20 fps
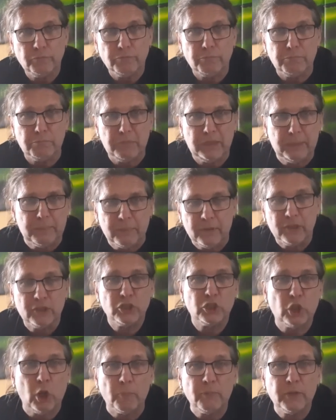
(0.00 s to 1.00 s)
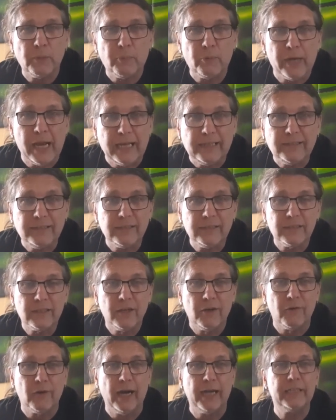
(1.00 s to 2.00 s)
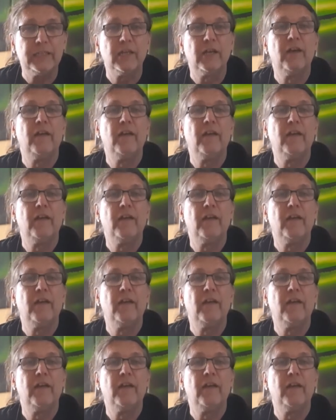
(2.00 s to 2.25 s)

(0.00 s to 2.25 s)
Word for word: meep, stop the press, right?